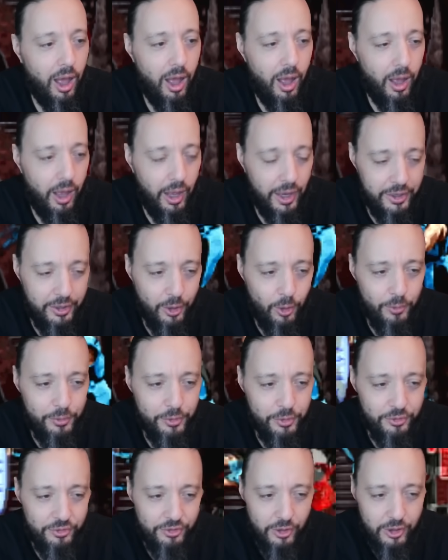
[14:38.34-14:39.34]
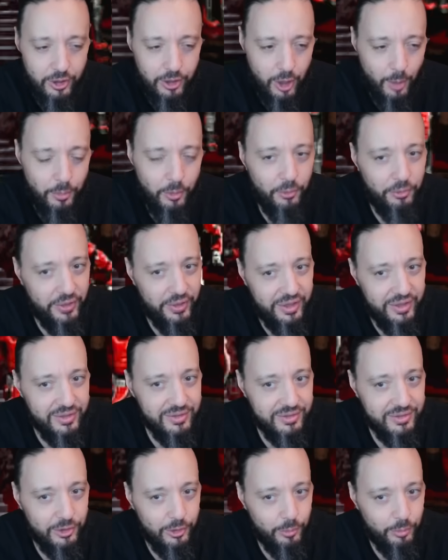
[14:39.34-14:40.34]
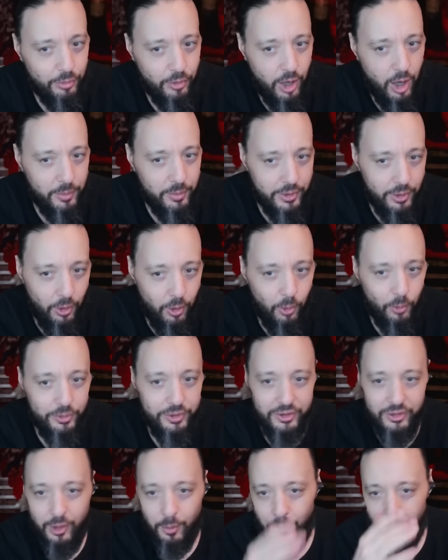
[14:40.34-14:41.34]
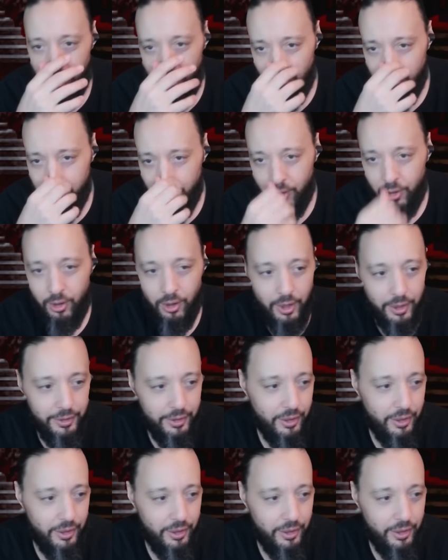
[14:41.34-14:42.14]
I know there's a couple things that are probably holding them up on